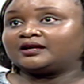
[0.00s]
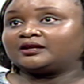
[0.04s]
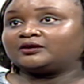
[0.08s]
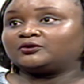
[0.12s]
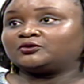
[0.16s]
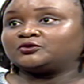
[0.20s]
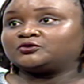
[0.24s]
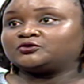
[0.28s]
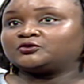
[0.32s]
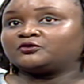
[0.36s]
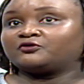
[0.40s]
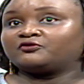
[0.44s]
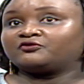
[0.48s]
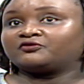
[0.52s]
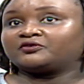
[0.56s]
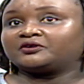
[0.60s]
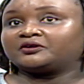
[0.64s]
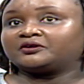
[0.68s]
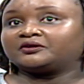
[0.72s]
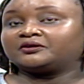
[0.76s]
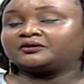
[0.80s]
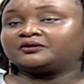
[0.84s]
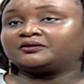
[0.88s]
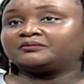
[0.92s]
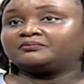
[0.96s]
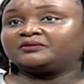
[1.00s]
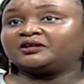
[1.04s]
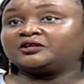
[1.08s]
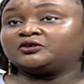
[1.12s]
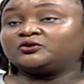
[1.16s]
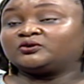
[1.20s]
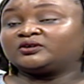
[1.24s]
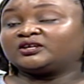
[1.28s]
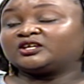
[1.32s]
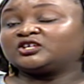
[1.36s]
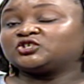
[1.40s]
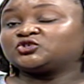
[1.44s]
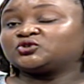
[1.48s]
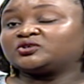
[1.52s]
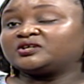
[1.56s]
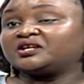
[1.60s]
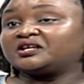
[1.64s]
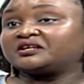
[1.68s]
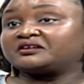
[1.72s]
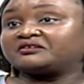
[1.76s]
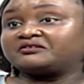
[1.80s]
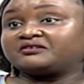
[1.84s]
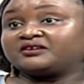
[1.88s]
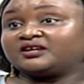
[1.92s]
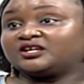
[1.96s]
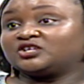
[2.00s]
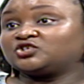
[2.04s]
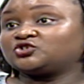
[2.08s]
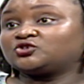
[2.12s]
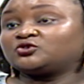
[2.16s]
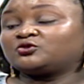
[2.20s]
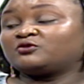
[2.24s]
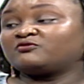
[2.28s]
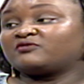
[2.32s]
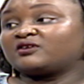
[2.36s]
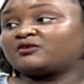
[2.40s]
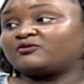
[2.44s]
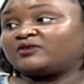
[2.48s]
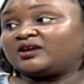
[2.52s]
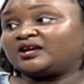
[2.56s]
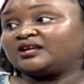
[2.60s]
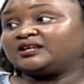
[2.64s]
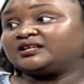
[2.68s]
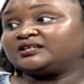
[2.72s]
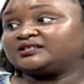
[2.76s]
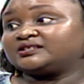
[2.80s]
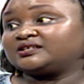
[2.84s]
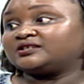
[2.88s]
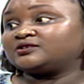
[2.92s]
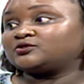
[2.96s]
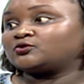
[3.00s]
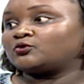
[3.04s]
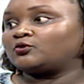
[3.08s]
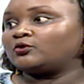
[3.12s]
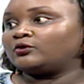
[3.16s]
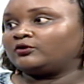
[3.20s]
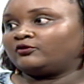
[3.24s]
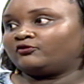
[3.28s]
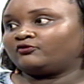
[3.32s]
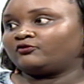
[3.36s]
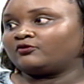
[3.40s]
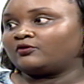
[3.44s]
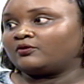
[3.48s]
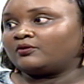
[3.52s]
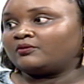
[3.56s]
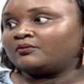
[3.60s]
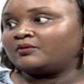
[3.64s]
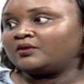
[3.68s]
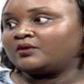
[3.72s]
a lot of uh, education and creation of awareness is called for.